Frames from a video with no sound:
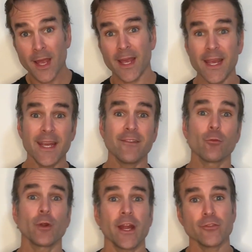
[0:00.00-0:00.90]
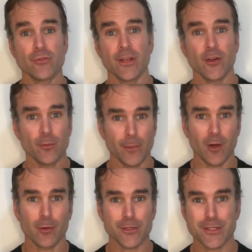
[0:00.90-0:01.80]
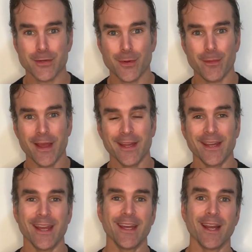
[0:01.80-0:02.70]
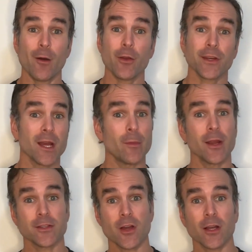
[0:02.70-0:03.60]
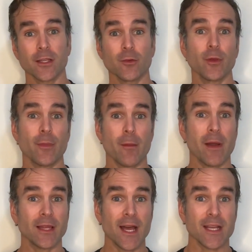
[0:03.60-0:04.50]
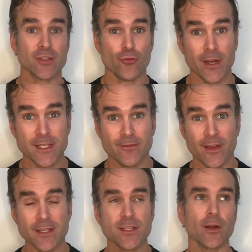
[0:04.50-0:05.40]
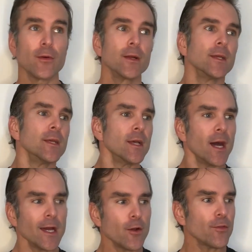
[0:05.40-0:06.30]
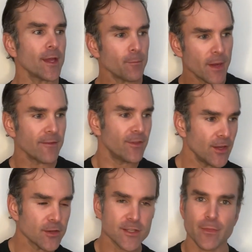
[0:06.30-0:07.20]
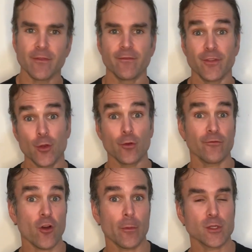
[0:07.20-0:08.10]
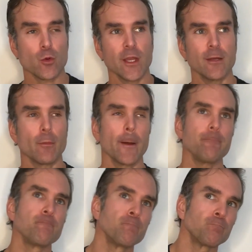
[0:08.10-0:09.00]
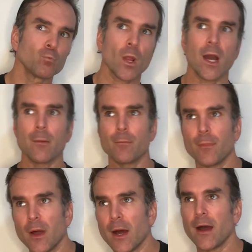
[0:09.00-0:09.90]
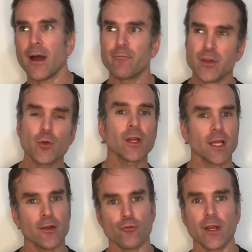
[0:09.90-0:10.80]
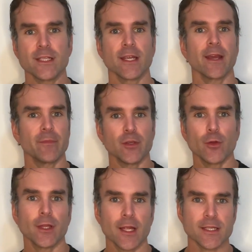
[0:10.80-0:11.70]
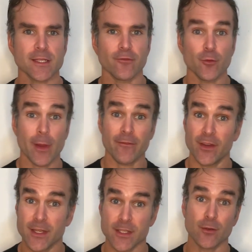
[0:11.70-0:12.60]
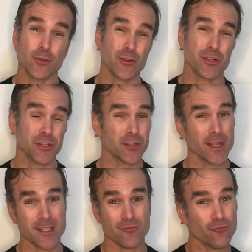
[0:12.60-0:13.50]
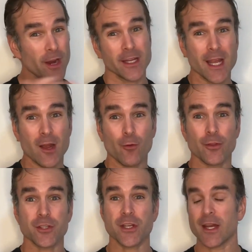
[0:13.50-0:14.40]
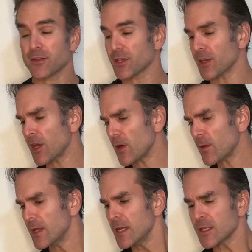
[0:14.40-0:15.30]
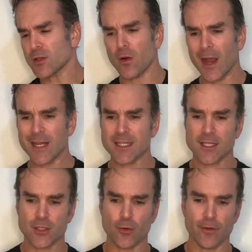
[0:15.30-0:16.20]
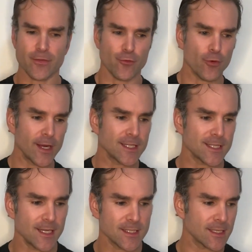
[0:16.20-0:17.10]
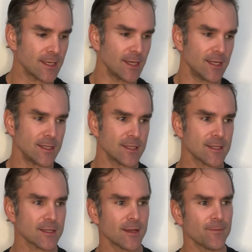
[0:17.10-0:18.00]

Hey everyone, Andrew here, Melbourne Superman, and I wanted to come on and talk a little bit about my last race event. So I know that my videos have been few and far between, but I've been doing a lot of racing, I've been doing a lot of stuff with my fitness and nutrition, so that's right now where this channel is going to go. So as sort of the race season is